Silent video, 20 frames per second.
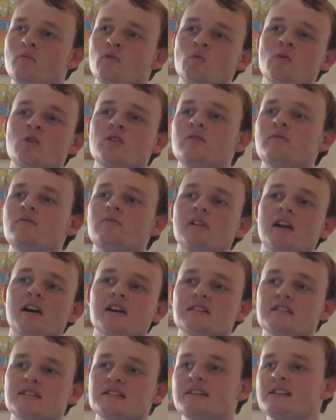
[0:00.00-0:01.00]
would have
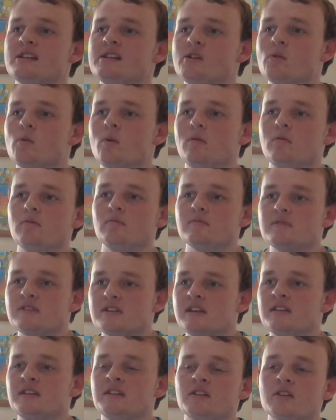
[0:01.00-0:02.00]
liked to see
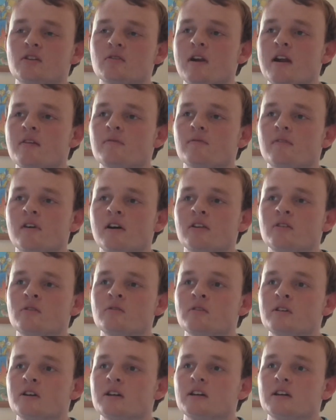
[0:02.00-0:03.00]
seen in the grand
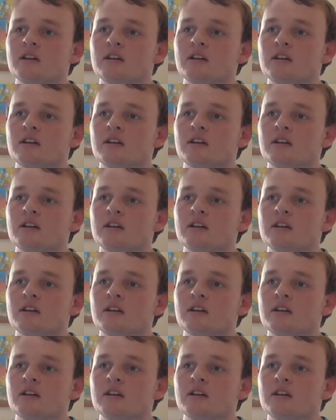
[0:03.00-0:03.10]
final.